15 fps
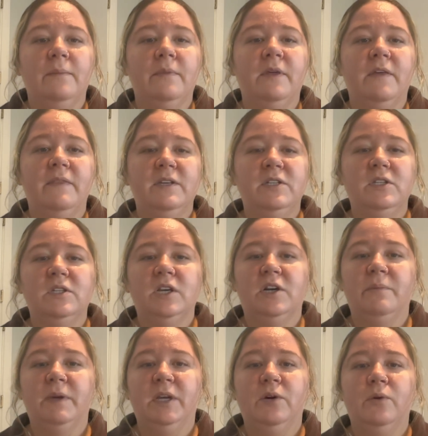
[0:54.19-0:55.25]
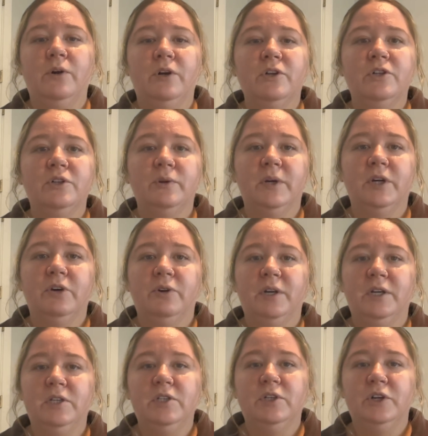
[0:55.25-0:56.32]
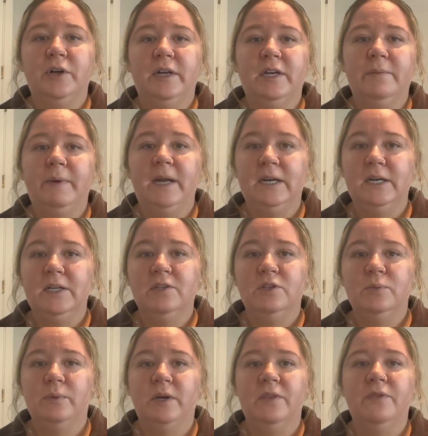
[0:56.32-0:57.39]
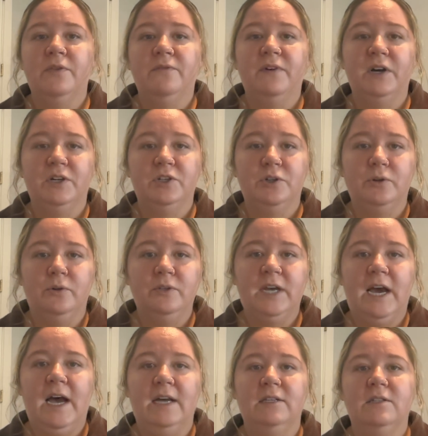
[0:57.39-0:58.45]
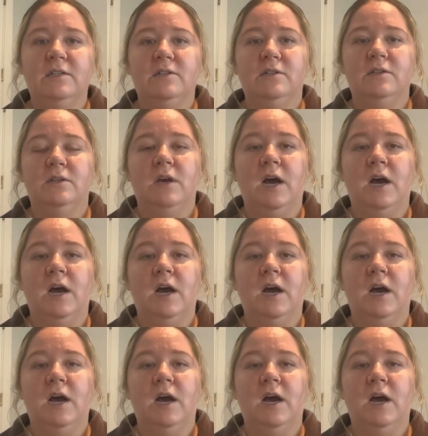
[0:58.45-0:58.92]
And this is going to be in order to increase your independence with the functional tasks